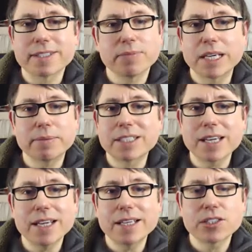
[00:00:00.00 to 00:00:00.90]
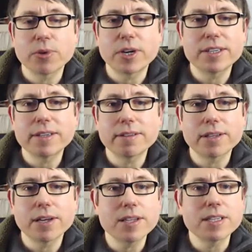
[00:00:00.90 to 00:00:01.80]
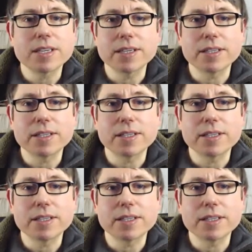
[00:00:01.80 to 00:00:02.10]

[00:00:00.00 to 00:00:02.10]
maybe 10, 20, 30